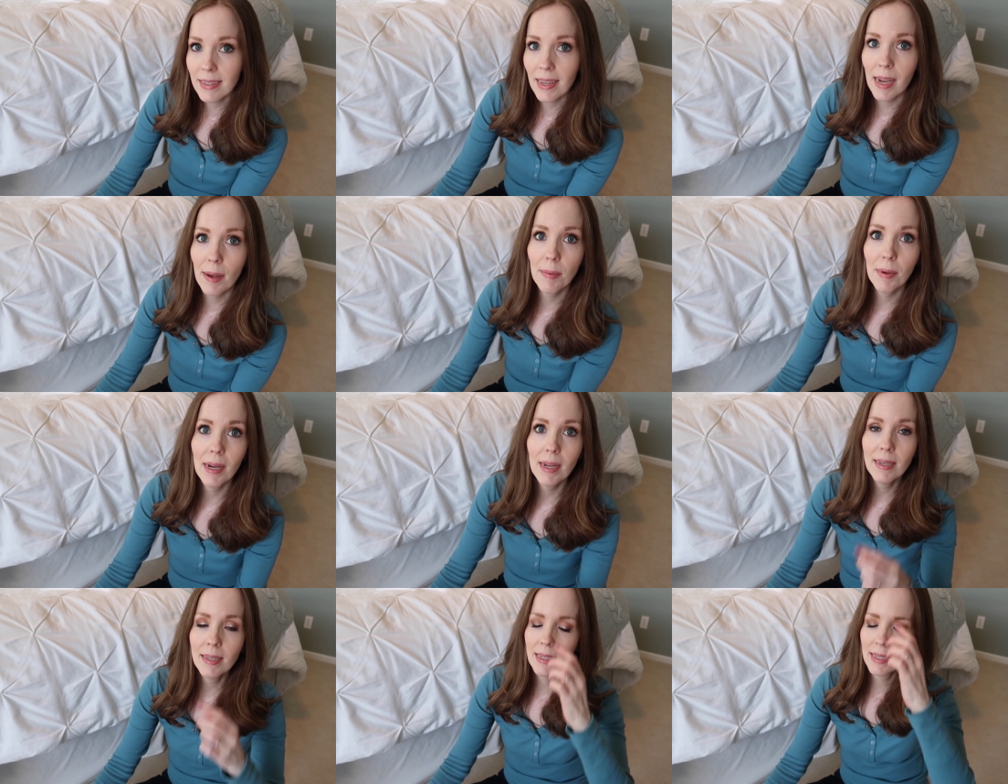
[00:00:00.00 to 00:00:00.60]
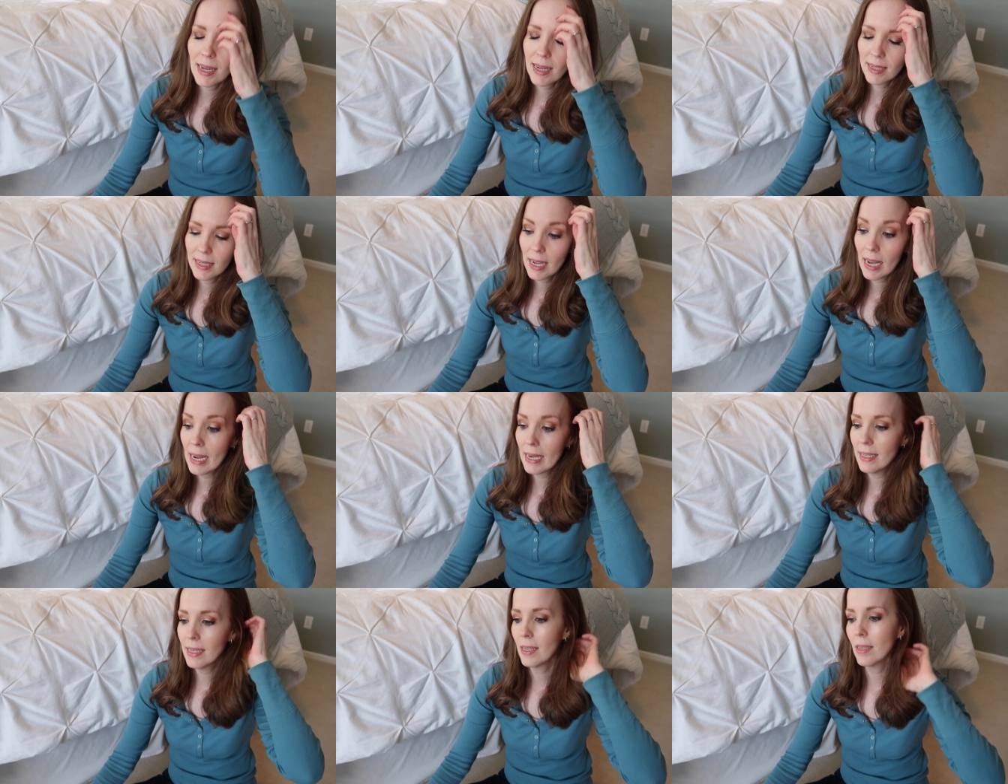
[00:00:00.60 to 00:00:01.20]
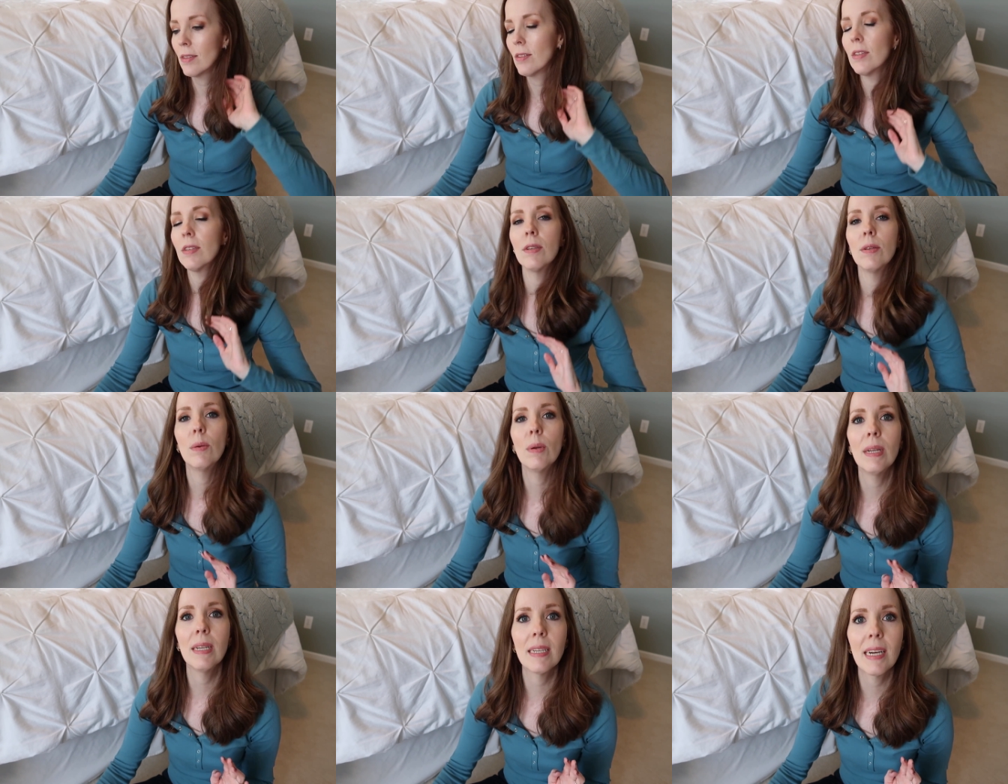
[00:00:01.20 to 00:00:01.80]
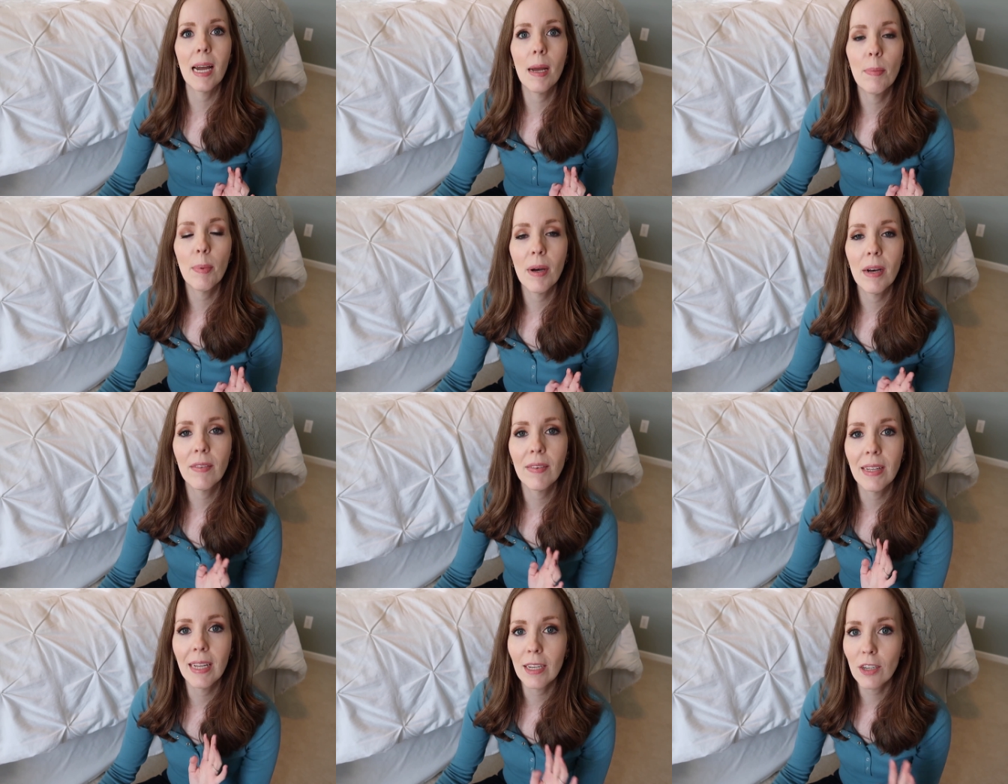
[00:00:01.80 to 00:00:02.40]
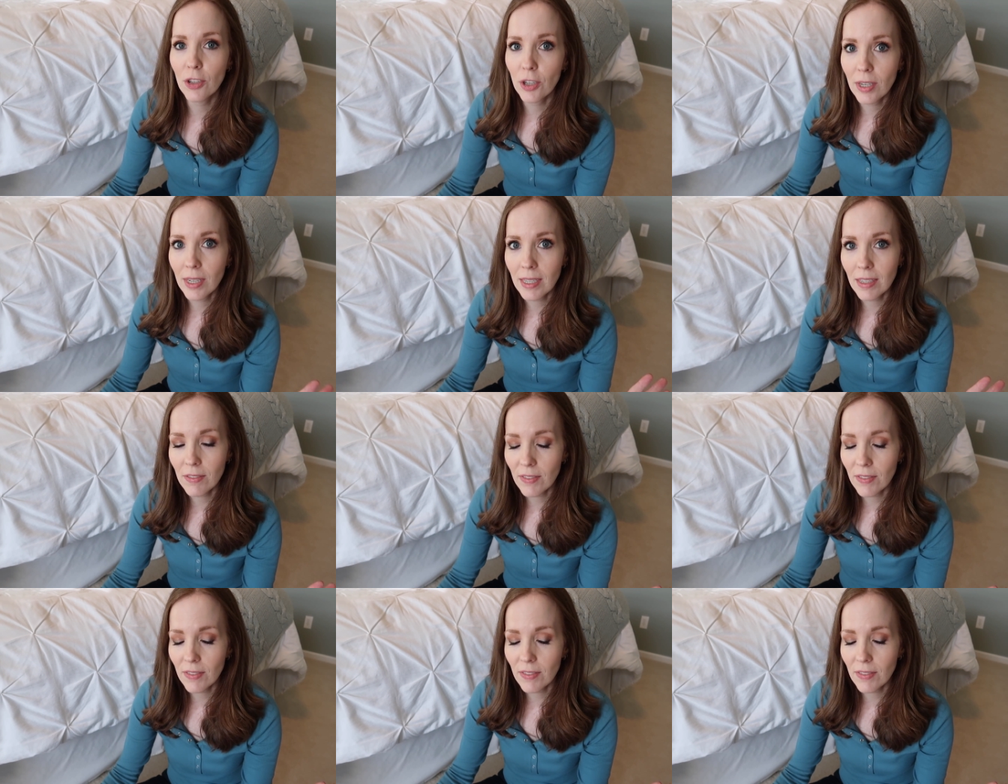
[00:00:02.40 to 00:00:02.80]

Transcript: I'm not tied down to any type of electronic